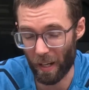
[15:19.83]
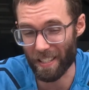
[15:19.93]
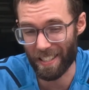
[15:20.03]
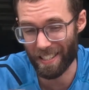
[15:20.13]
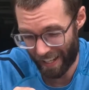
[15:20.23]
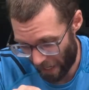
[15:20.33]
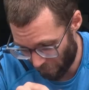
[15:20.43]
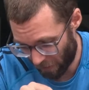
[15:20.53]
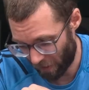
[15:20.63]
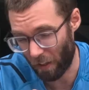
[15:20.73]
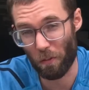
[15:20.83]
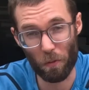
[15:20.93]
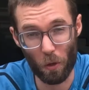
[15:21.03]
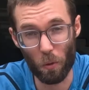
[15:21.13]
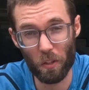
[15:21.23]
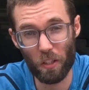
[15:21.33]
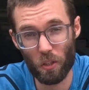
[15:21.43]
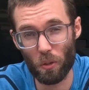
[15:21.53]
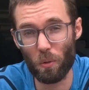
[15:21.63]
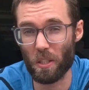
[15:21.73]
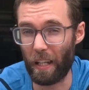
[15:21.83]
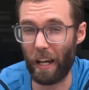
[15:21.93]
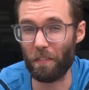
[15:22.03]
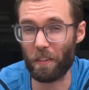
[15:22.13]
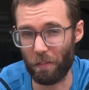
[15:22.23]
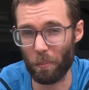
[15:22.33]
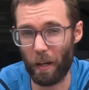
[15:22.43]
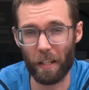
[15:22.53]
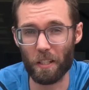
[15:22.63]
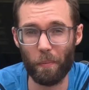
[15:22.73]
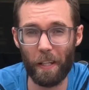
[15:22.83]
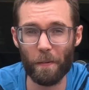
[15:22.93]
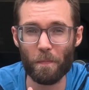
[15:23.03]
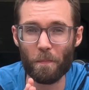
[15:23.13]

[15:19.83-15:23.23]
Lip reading: as I say, everything I've thrown at these shoes, they have given back to me.